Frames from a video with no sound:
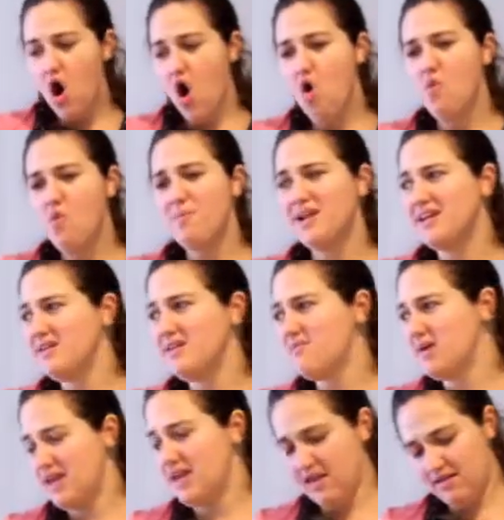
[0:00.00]
open
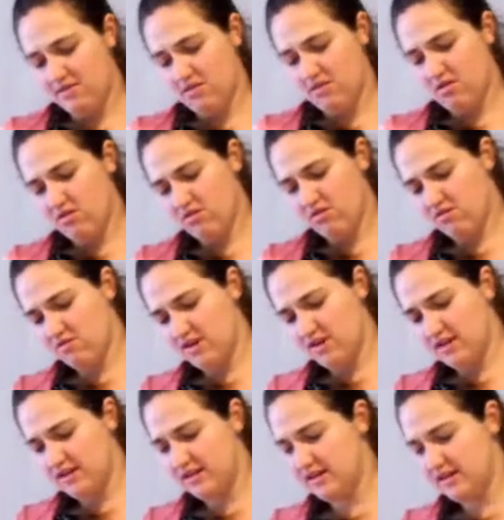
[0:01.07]
it. My hands are all
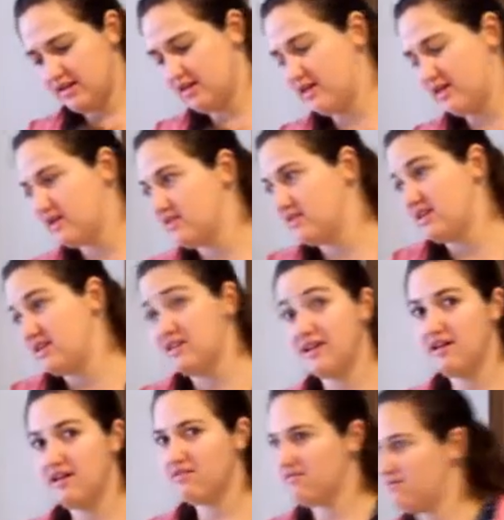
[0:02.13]
greasy. Hang on, I need help.